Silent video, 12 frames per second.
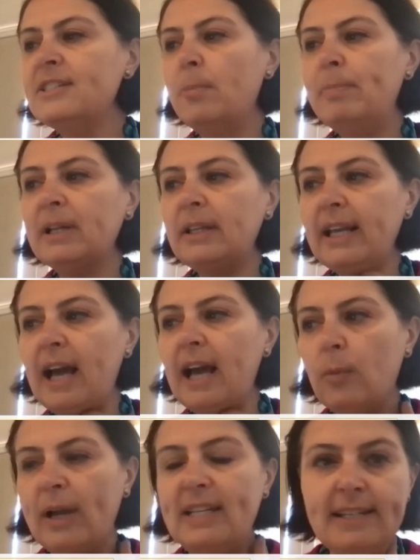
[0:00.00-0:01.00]
So building
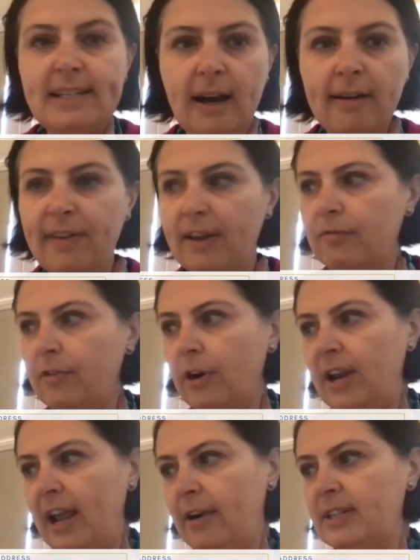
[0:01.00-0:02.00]
on Wendy Duff and
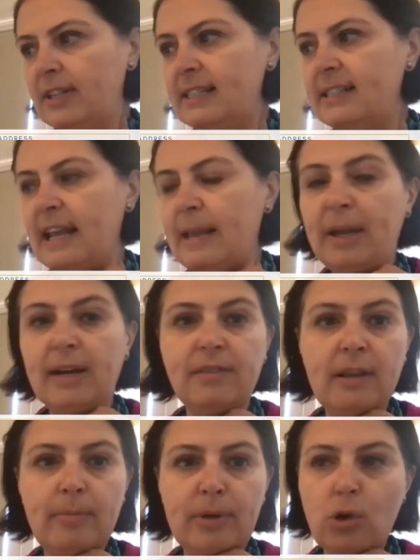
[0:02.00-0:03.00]
Verne Harris's naming
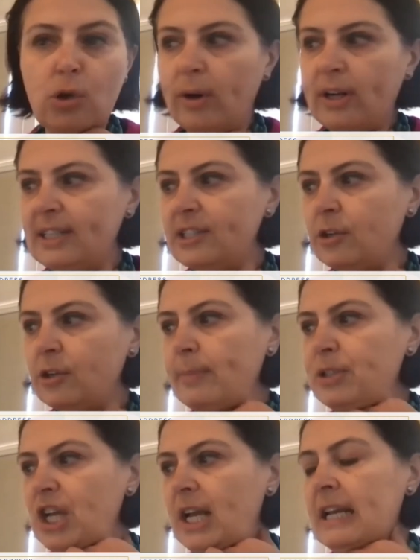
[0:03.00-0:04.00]
of liberatory
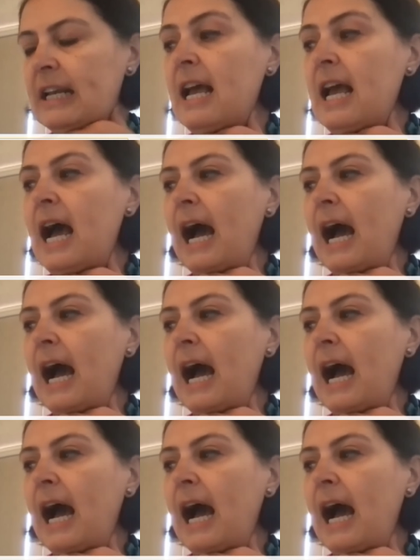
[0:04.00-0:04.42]
description,